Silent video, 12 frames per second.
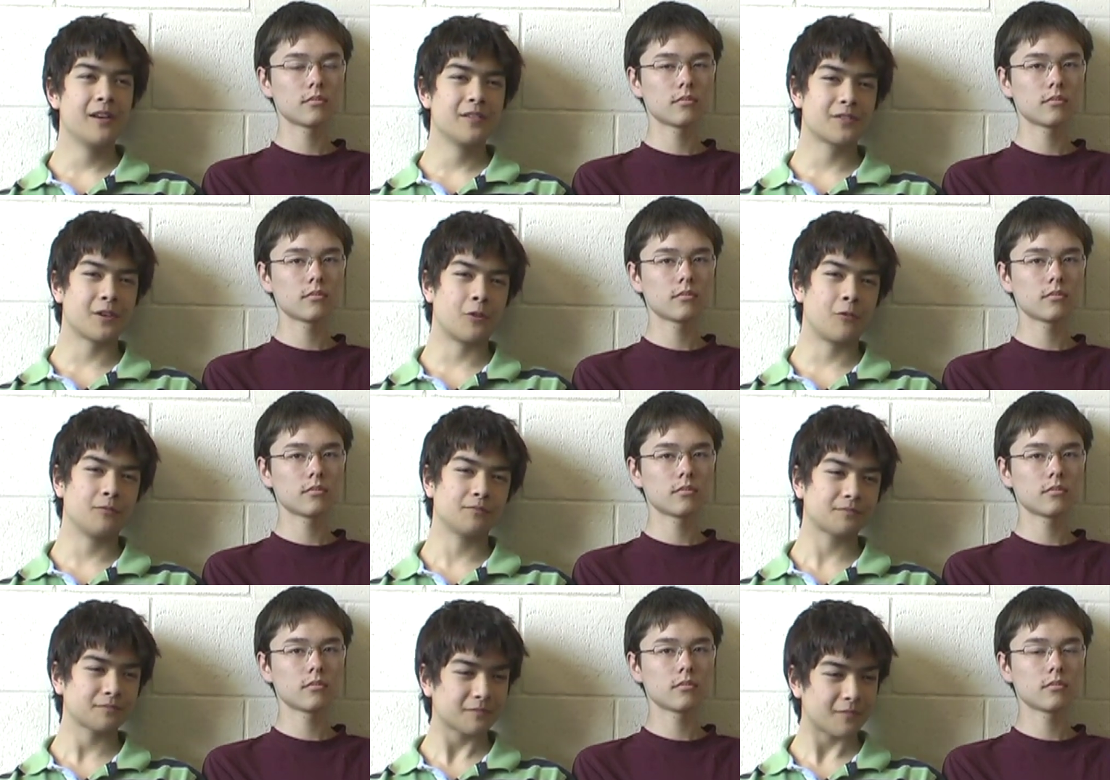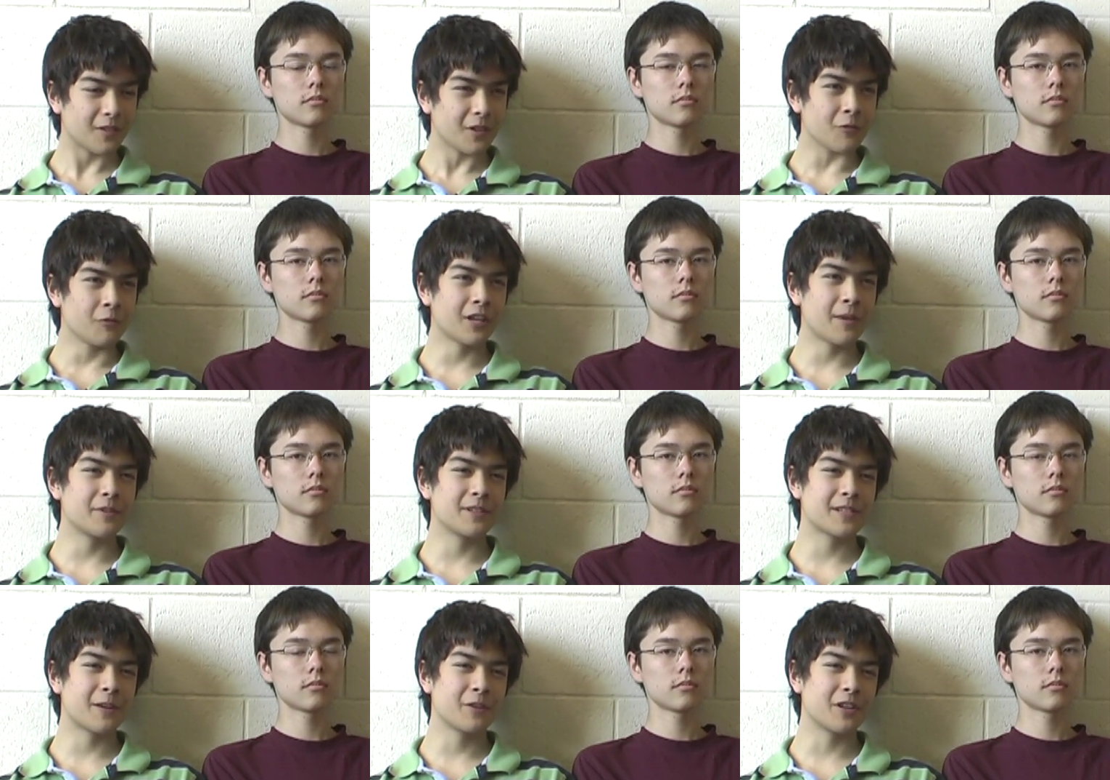Speaker 1: So what happened
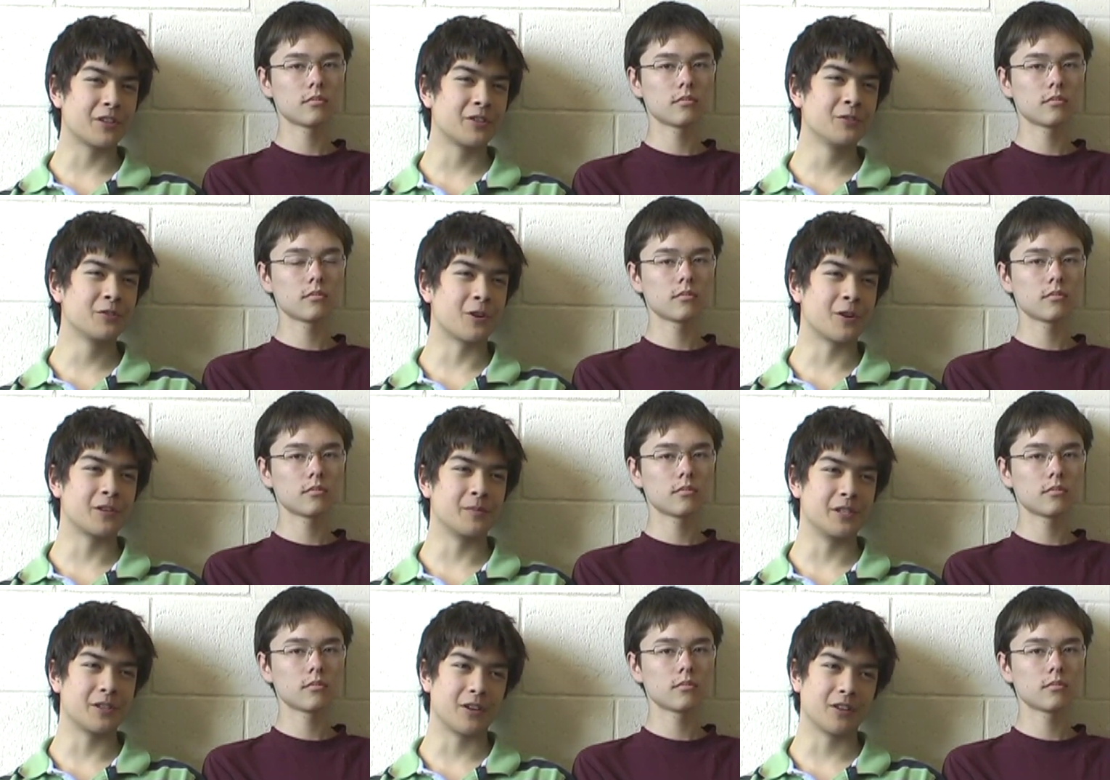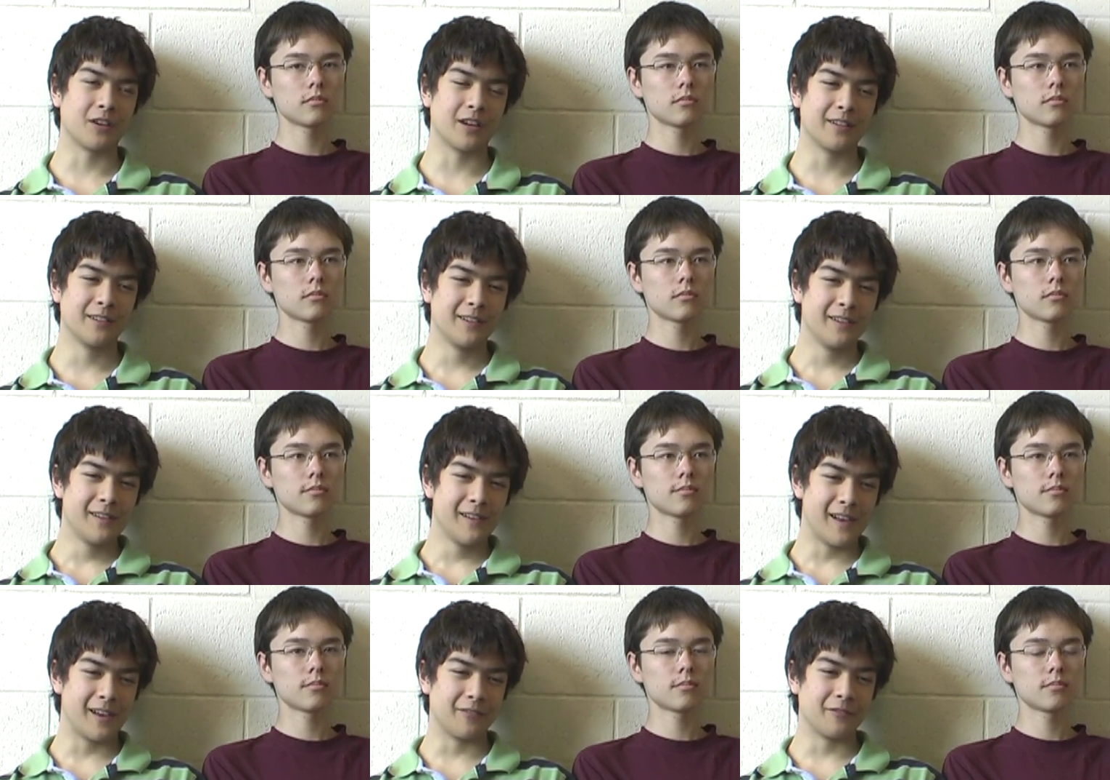is that we had a huge argument online,
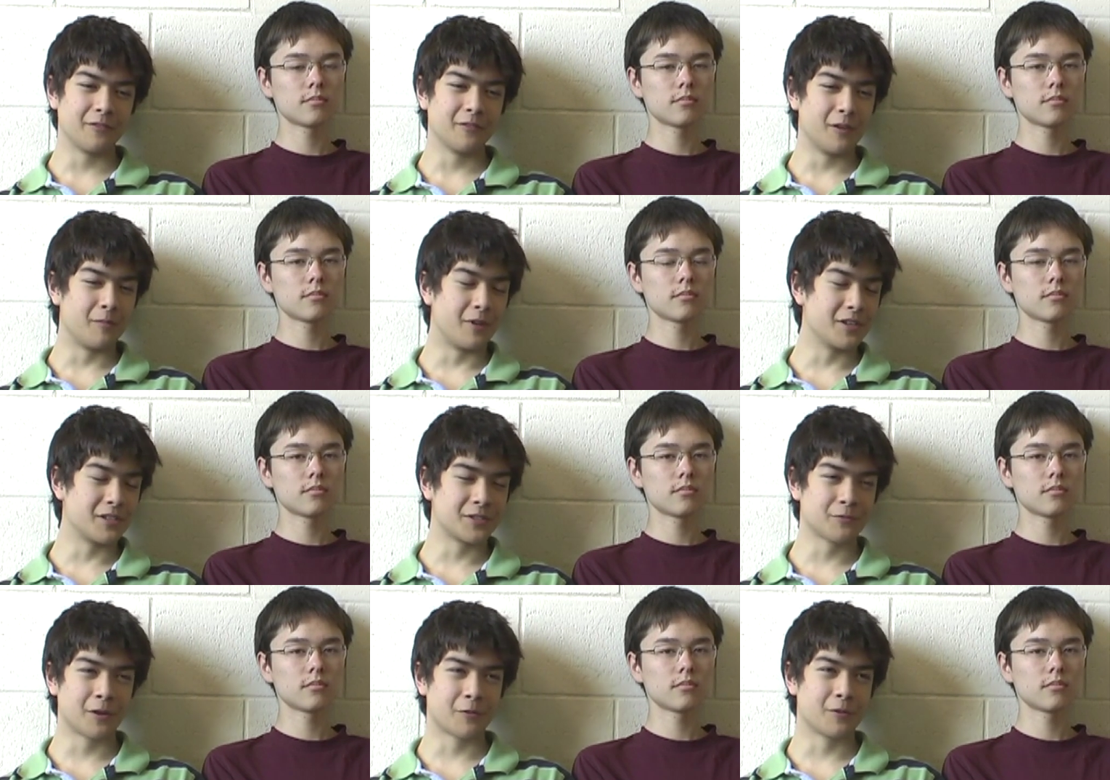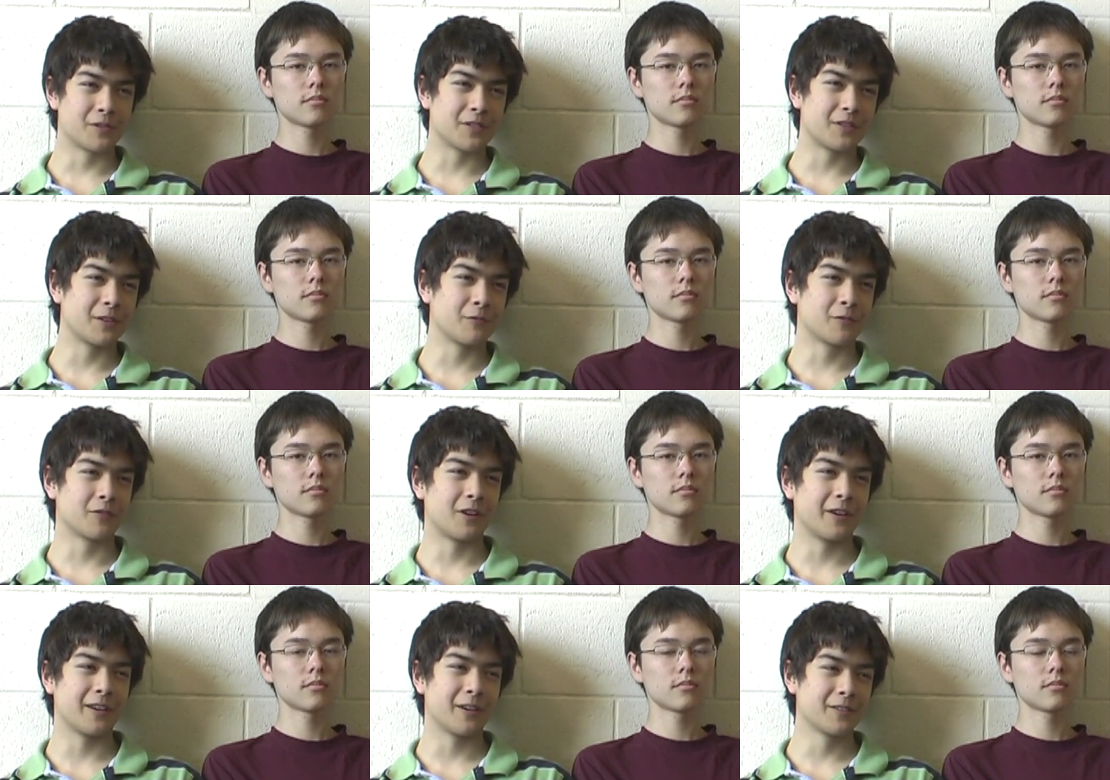and a bunch of swear words and things were
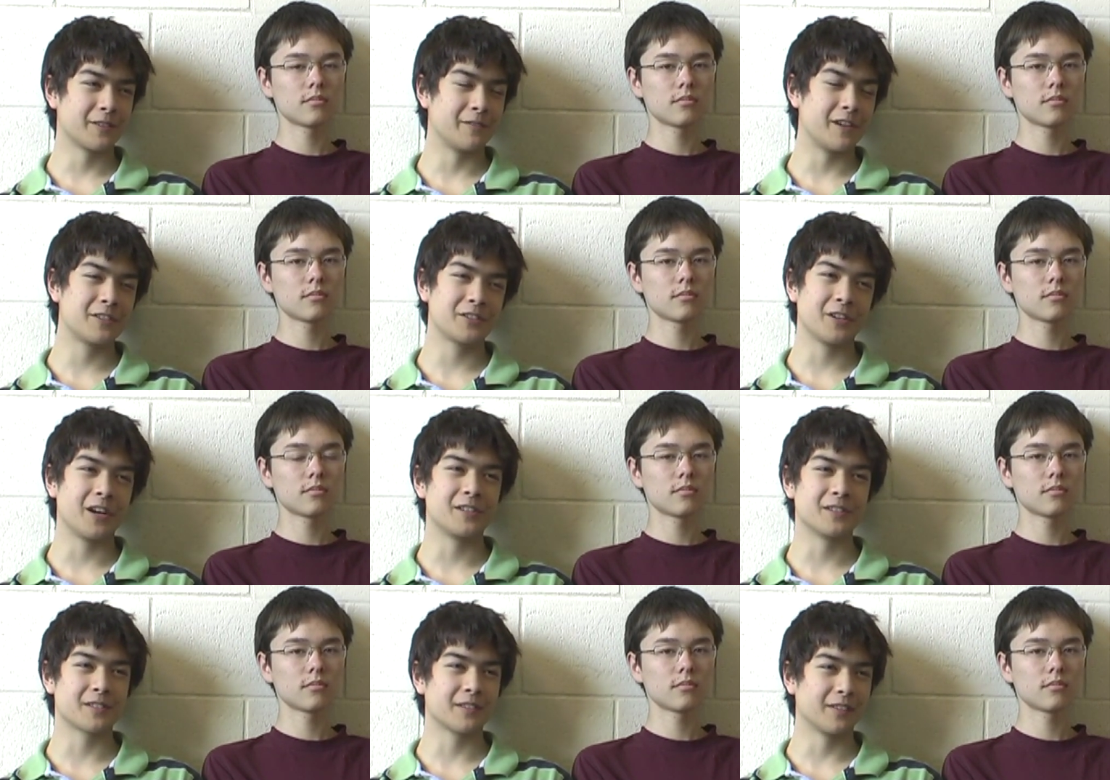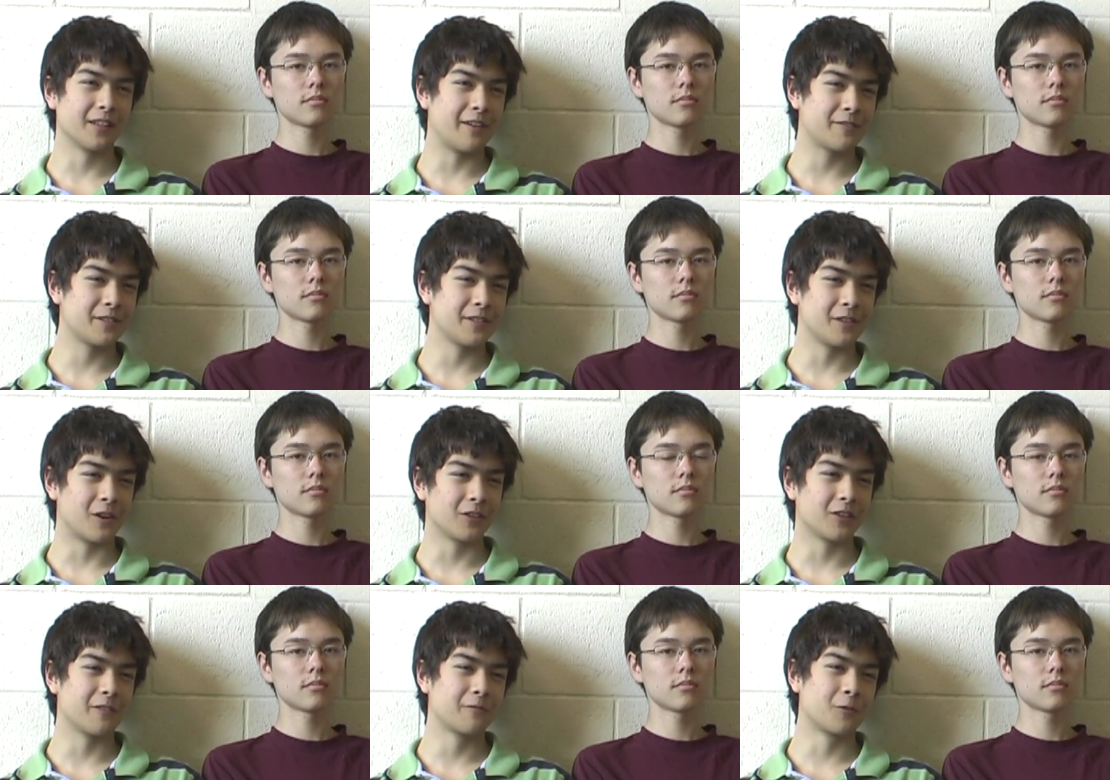flying out. Eventually I just left the
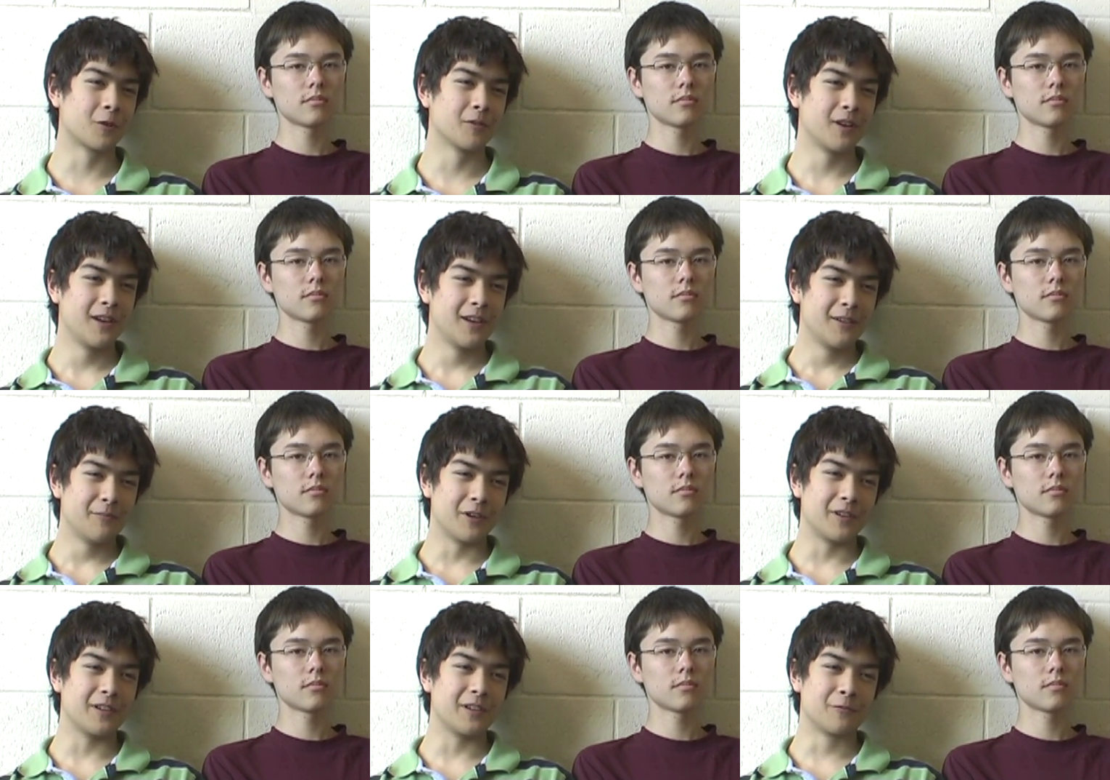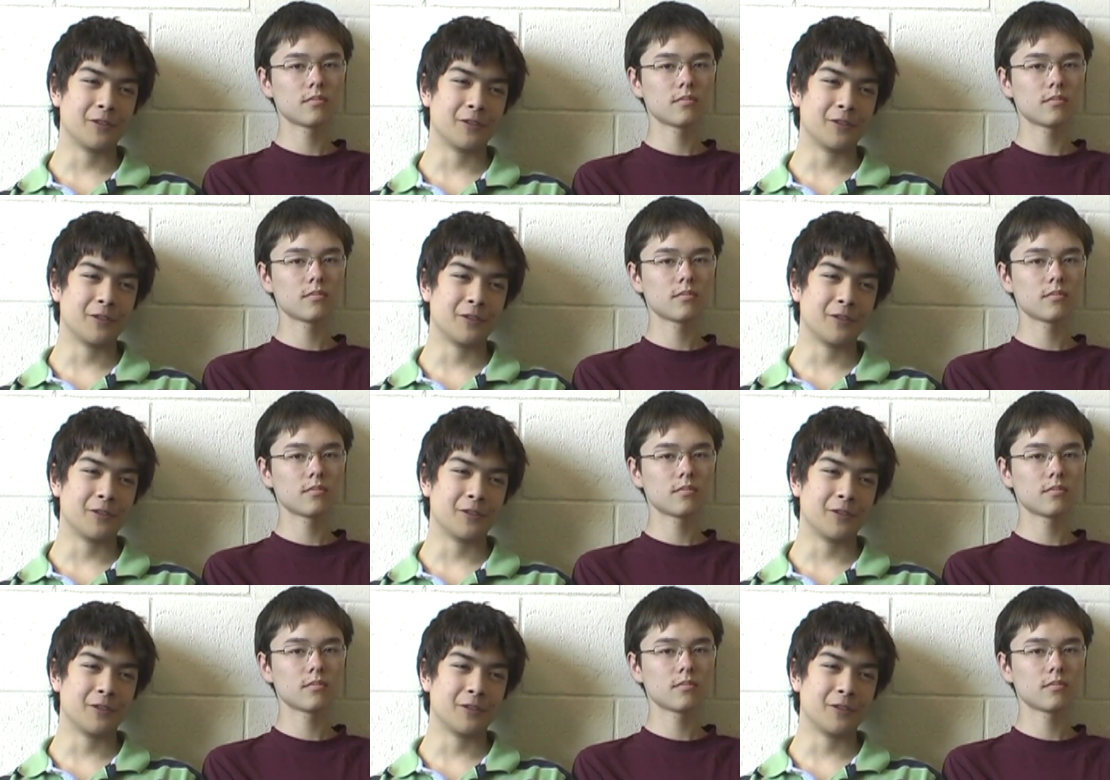online forum, but it